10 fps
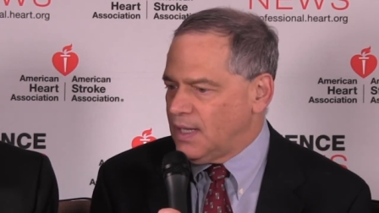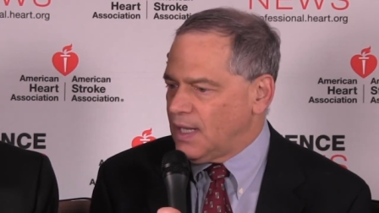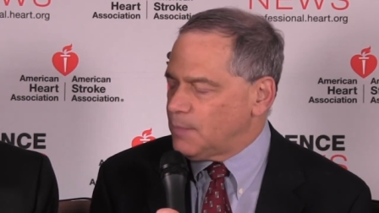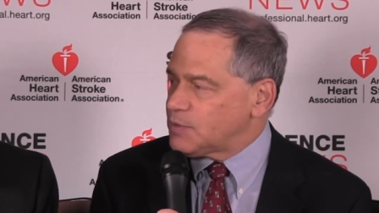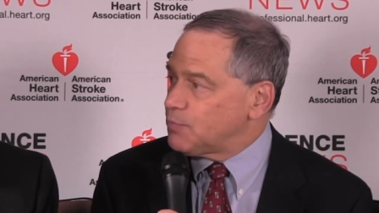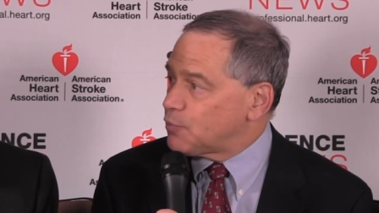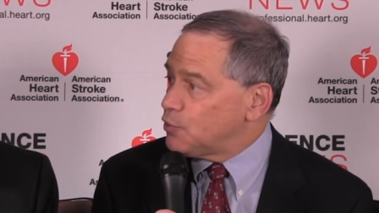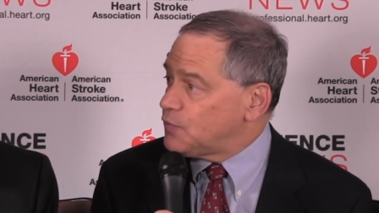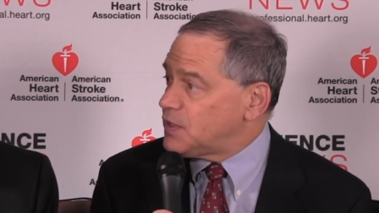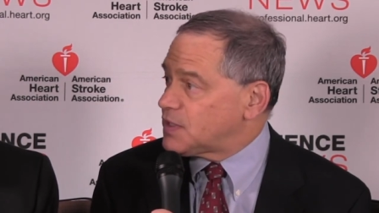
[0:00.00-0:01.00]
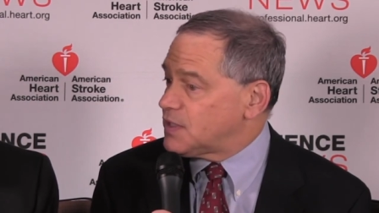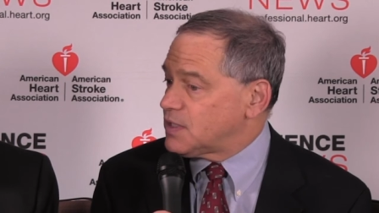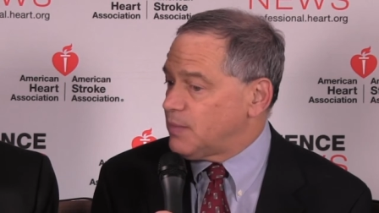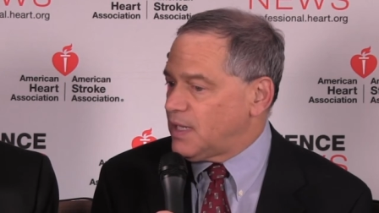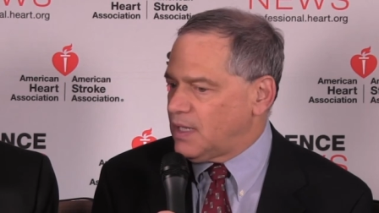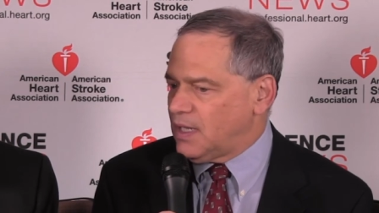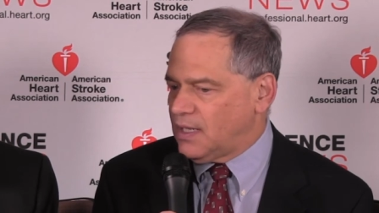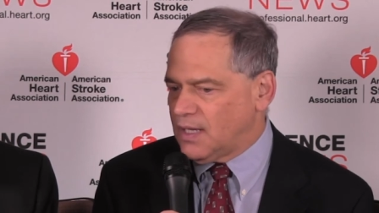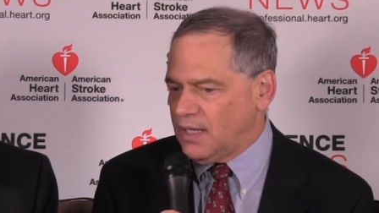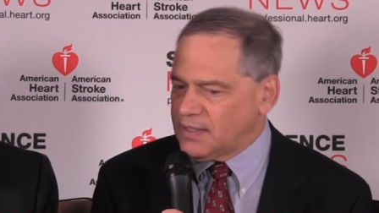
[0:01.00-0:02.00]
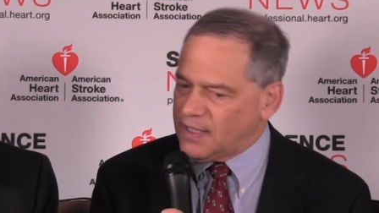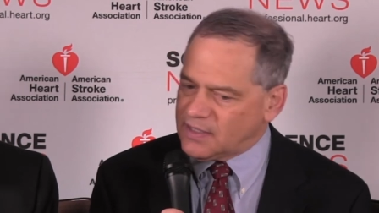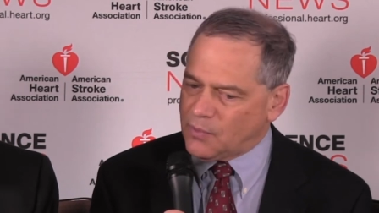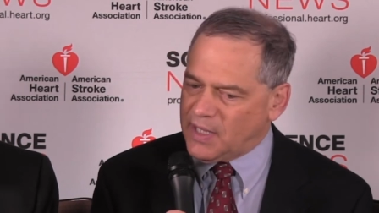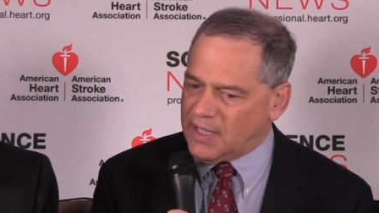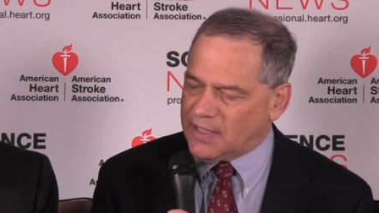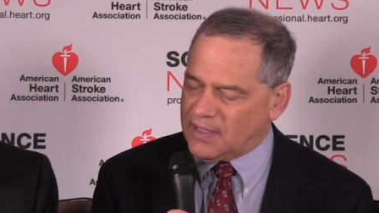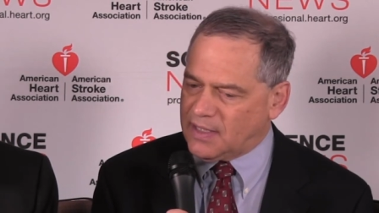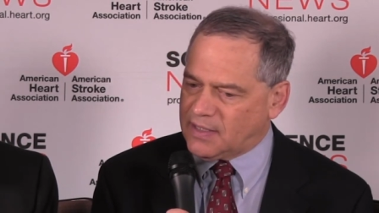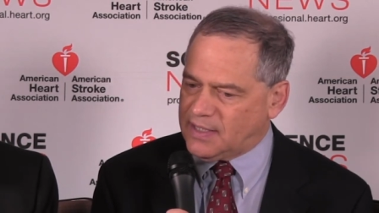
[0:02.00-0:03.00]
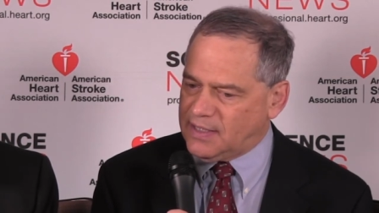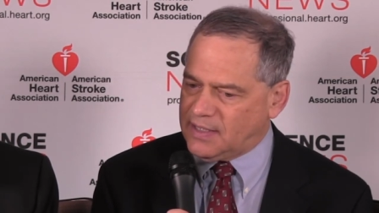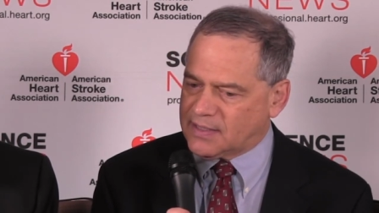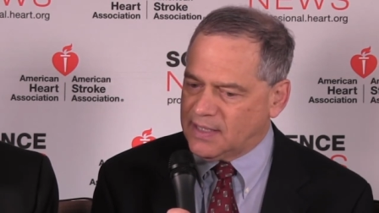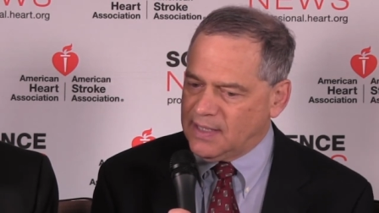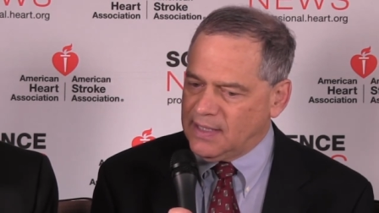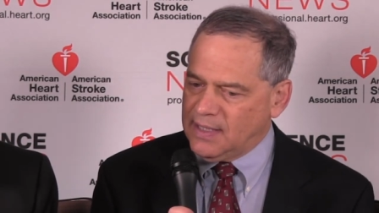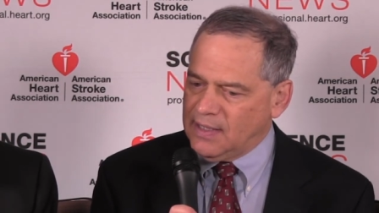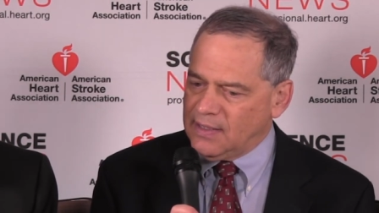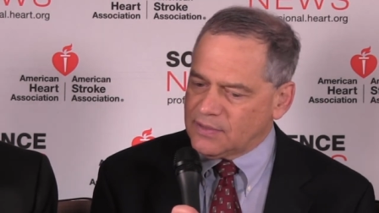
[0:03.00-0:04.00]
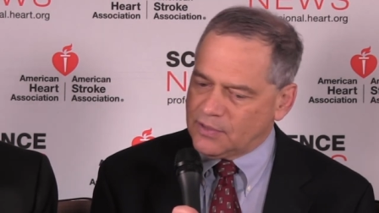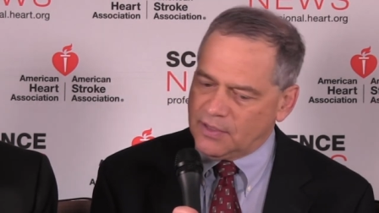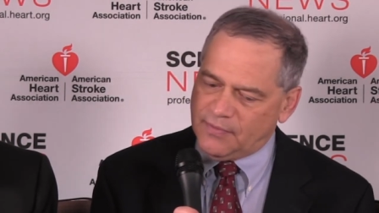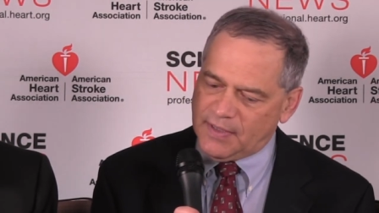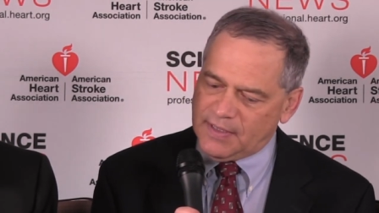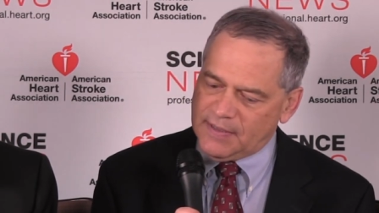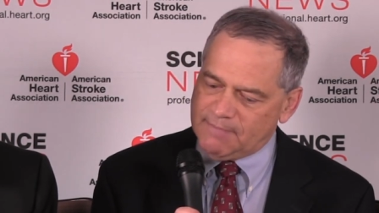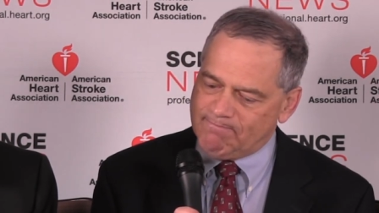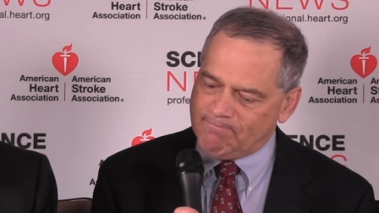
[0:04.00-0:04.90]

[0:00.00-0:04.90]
helps improve decision making and takes away a lot of the tedious sort of